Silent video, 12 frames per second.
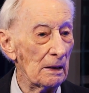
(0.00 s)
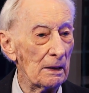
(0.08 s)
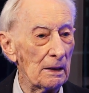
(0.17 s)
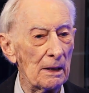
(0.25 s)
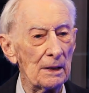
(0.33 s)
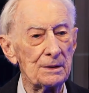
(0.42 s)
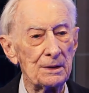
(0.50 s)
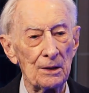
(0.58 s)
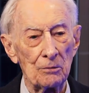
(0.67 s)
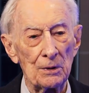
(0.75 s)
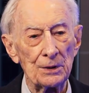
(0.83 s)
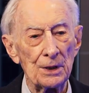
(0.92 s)
And I
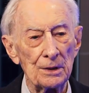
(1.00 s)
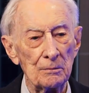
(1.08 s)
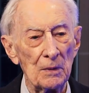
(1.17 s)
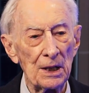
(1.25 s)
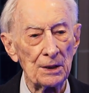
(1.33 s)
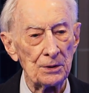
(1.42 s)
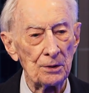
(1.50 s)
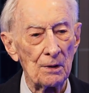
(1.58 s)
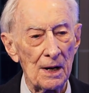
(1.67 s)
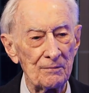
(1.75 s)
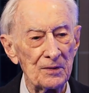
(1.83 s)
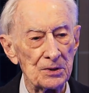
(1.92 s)
said, well, young man, you
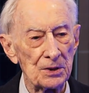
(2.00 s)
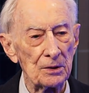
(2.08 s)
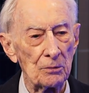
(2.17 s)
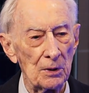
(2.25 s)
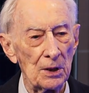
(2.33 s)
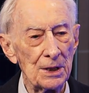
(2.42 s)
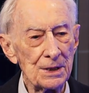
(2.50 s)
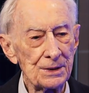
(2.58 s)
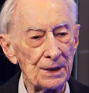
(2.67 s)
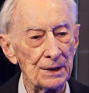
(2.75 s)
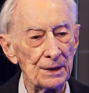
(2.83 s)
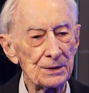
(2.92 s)
obviously were
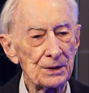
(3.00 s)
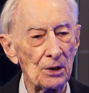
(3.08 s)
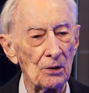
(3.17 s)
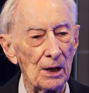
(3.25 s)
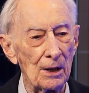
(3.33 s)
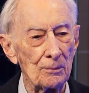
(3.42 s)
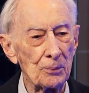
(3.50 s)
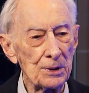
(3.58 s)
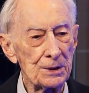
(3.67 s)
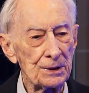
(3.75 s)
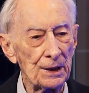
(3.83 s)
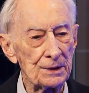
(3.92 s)
listening, so I
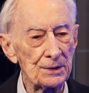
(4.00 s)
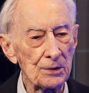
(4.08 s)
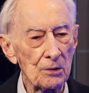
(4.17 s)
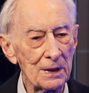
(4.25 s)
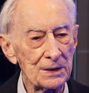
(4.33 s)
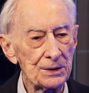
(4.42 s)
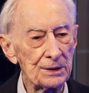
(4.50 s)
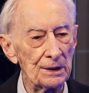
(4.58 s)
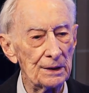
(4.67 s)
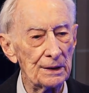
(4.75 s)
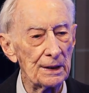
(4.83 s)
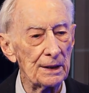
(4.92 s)
appreciate the
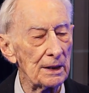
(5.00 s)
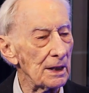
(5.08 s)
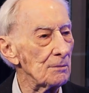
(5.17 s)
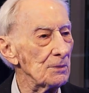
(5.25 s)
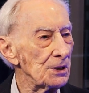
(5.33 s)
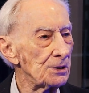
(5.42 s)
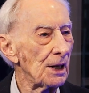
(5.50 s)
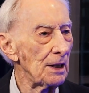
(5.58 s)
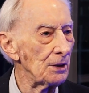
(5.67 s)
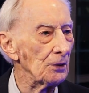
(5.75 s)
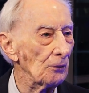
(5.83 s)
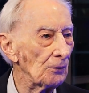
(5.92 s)
question. And let me tell
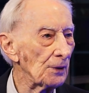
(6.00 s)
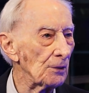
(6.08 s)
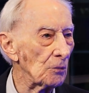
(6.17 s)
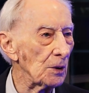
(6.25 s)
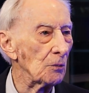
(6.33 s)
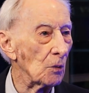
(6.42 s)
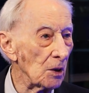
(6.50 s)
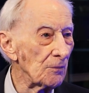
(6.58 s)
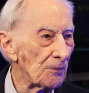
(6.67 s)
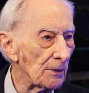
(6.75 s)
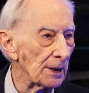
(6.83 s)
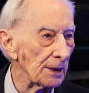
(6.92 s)
you that we were
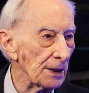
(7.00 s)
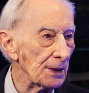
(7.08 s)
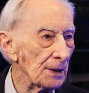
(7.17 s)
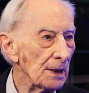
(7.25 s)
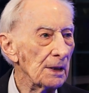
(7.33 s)
fighting